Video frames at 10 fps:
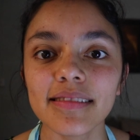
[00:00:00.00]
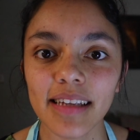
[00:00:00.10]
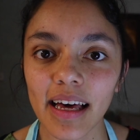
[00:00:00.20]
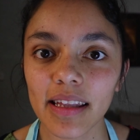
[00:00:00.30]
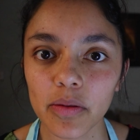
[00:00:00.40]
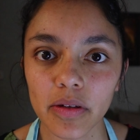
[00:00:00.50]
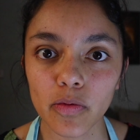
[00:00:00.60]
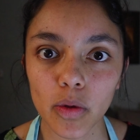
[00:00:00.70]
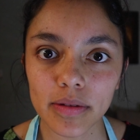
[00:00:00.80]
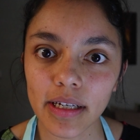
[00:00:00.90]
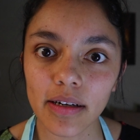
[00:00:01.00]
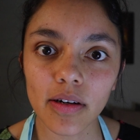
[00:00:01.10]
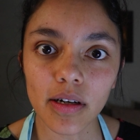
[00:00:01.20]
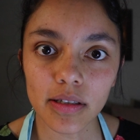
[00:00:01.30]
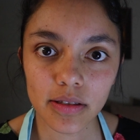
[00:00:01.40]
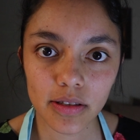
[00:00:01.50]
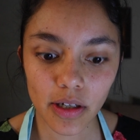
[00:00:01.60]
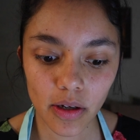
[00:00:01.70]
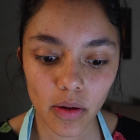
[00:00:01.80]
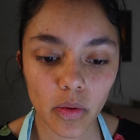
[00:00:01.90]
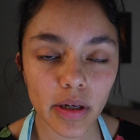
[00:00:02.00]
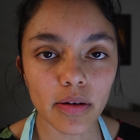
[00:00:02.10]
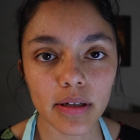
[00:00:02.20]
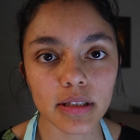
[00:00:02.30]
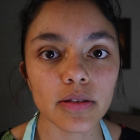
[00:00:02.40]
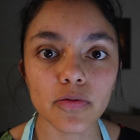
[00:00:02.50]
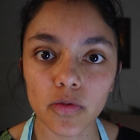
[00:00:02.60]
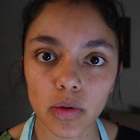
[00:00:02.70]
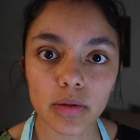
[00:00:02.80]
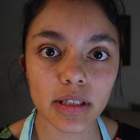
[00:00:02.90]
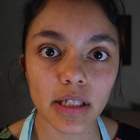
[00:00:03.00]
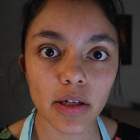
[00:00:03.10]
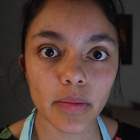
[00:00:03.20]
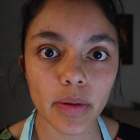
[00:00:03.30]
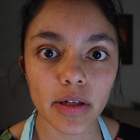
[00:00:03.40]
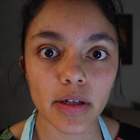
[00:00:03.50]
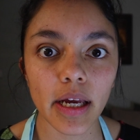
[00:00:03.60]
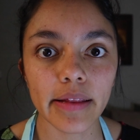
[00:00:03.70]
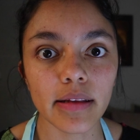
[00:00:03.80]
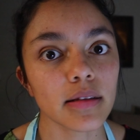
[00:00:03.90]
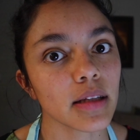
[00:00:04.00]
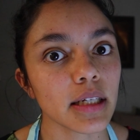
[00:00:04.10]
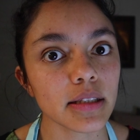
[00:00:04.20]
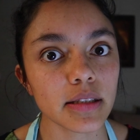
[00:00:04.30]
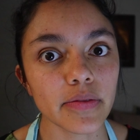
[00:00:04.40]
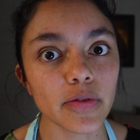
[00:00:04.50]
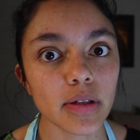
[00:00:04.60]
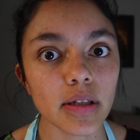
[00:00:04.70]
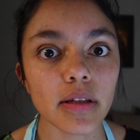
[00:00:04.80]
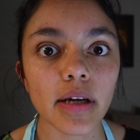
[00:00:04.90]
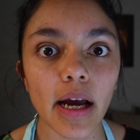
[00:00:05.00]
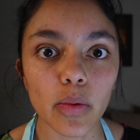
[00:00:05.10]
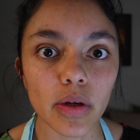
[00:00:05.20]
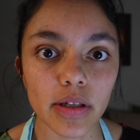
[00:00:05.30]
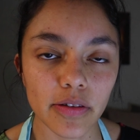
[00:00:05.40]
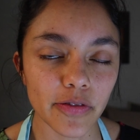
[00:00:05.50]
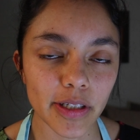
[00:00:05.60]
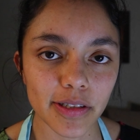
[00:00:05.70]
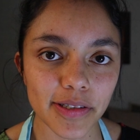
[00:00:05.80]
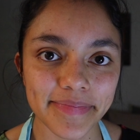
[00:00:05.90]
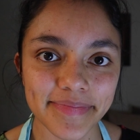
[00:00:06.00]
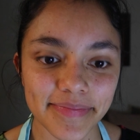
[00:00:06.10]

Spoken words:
Now that we've rolled out our dough, we're going to fold in our butter and then let it sit for another hour in the fridge.